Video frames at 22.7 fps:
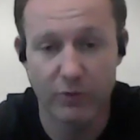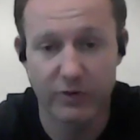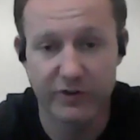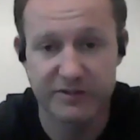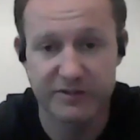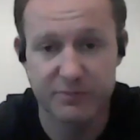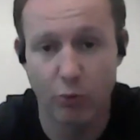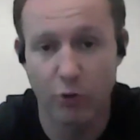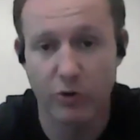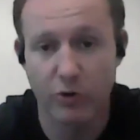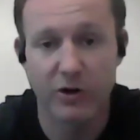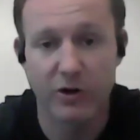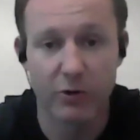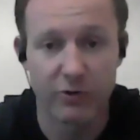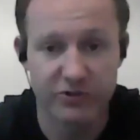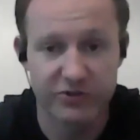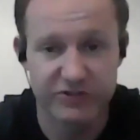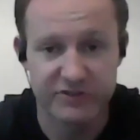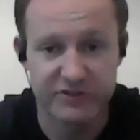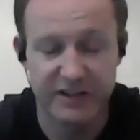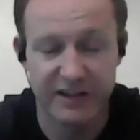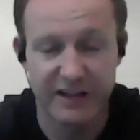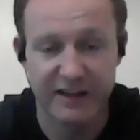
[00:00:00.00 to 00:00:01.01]
with sport
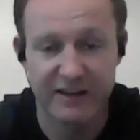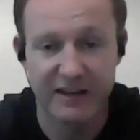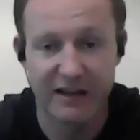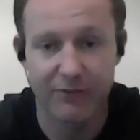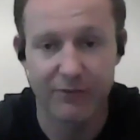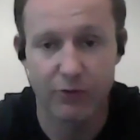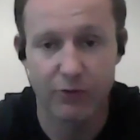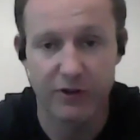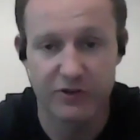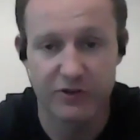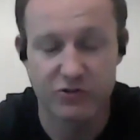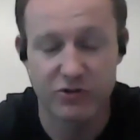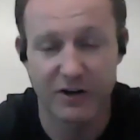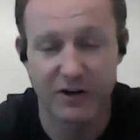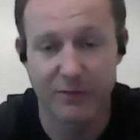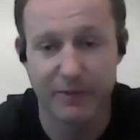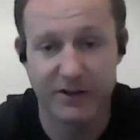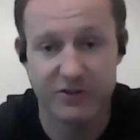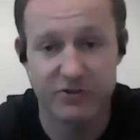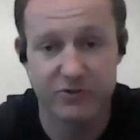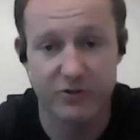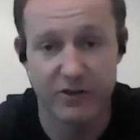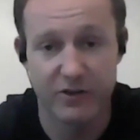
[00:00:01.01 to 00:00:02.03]
coaches at that level and trying to
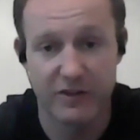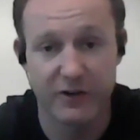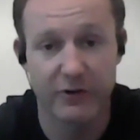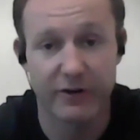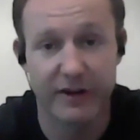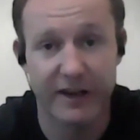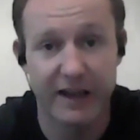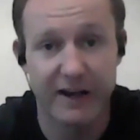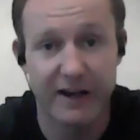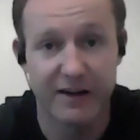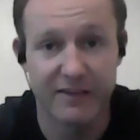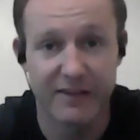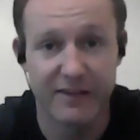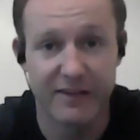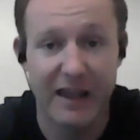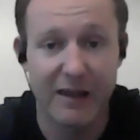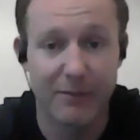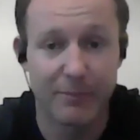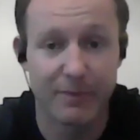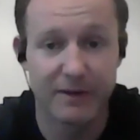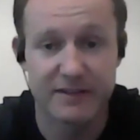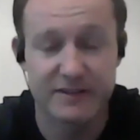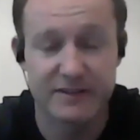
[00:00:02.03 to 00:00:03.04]
make sure that they're getting
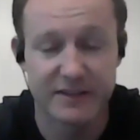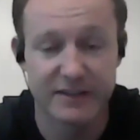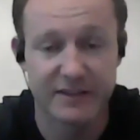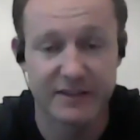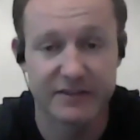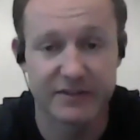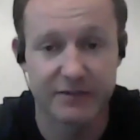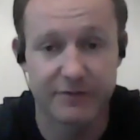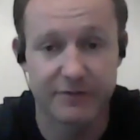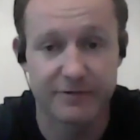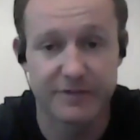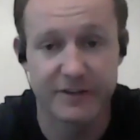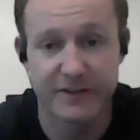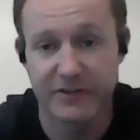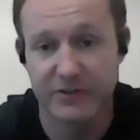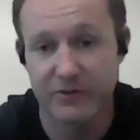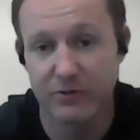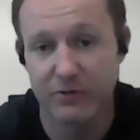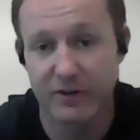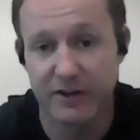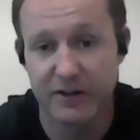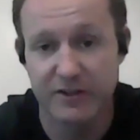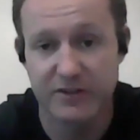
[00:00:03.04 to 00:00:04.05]
the ABCs of
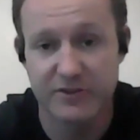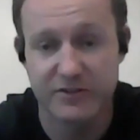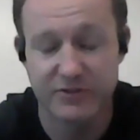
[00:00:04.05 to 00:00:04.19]
physical